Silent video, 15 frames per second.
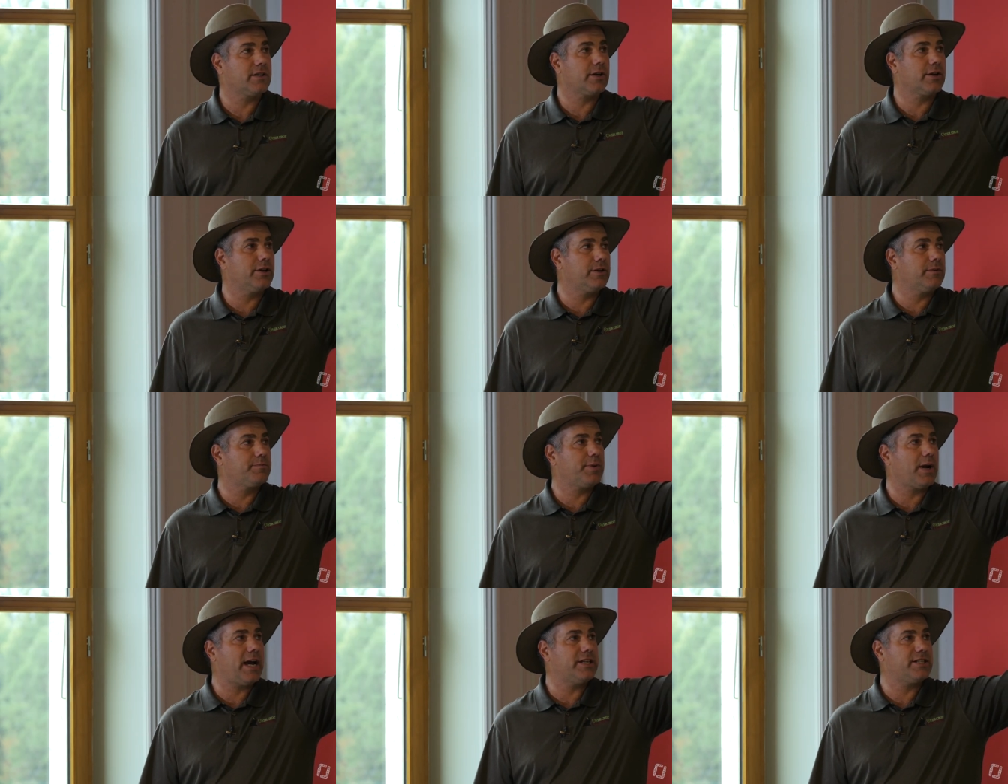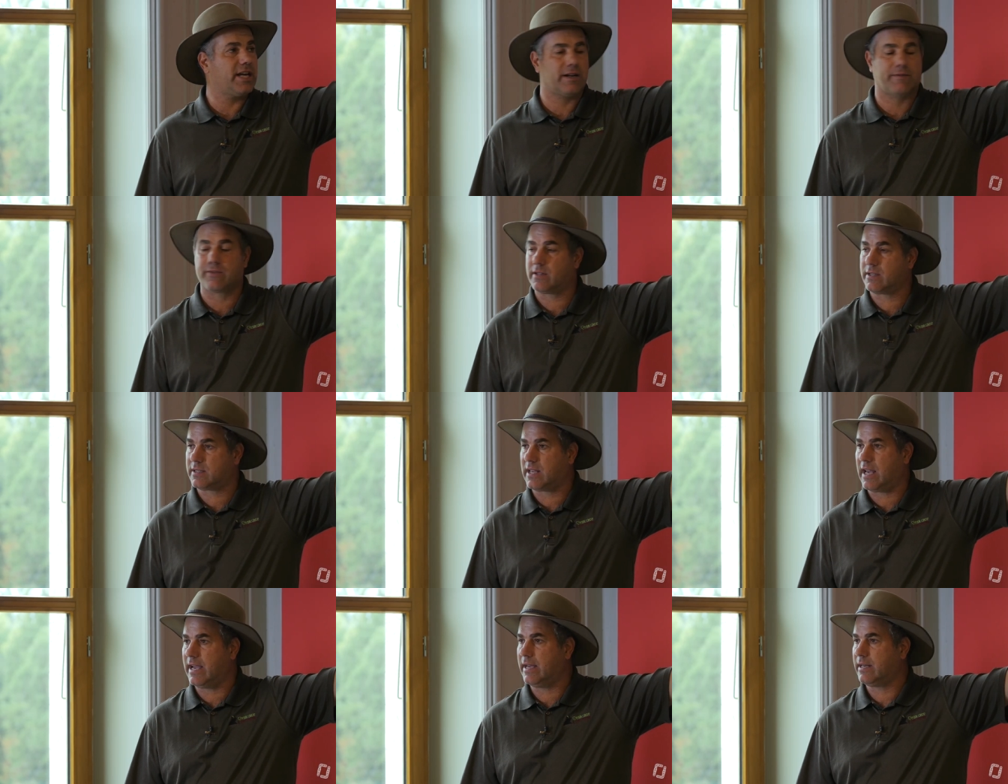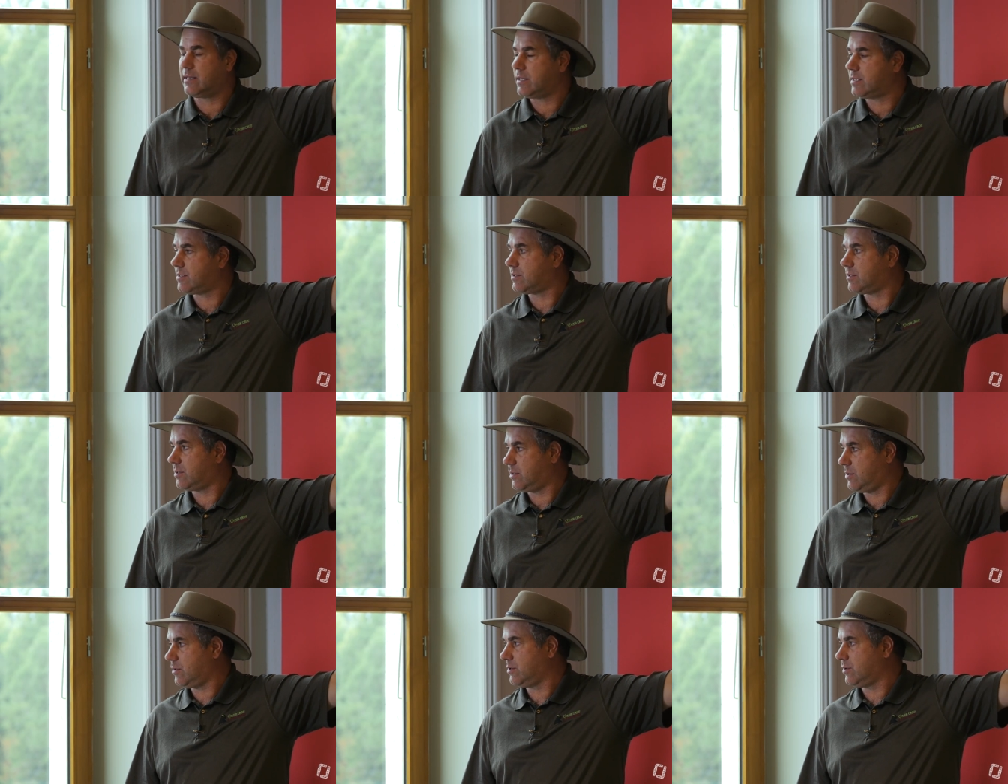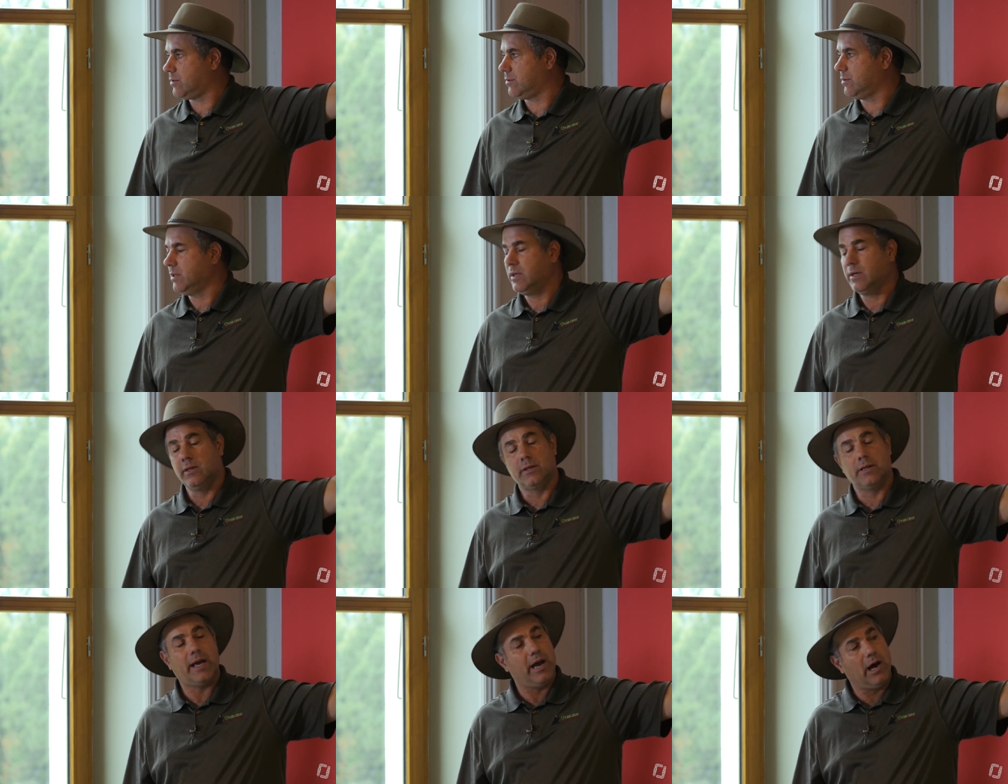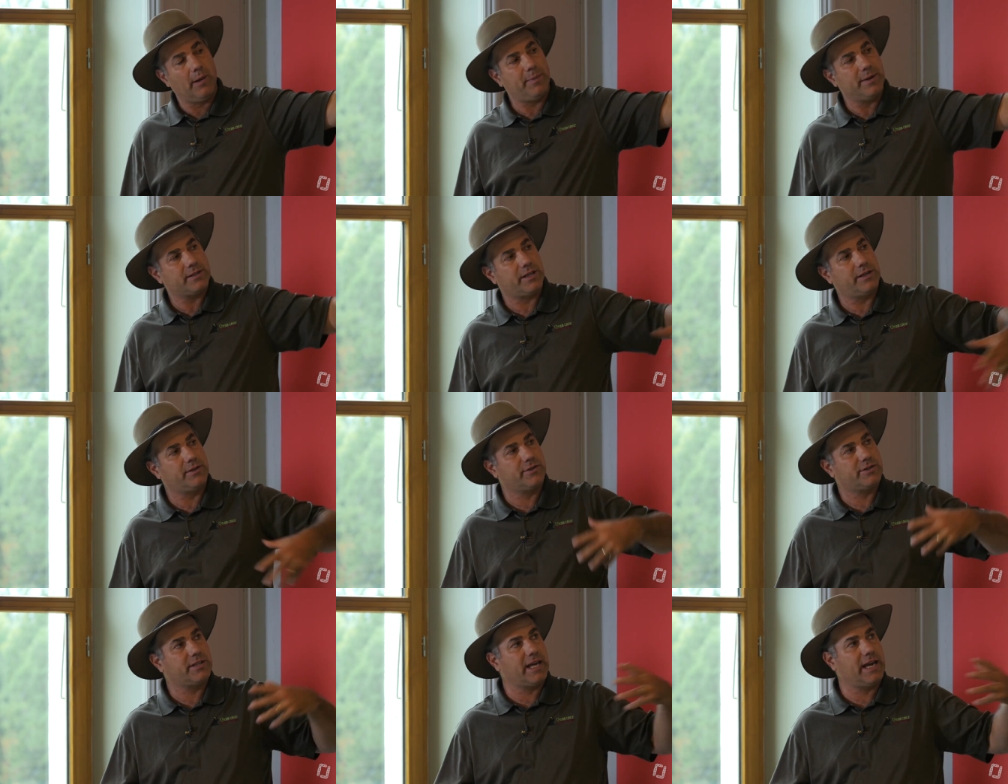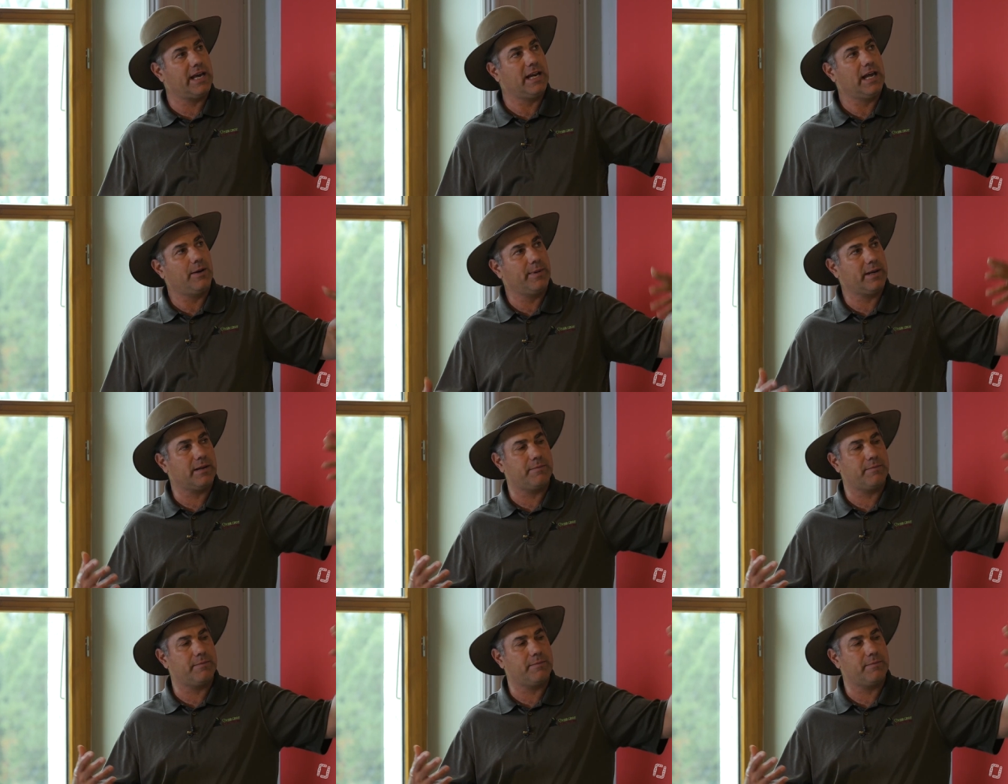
a good project for the scientists to do to help us understand how we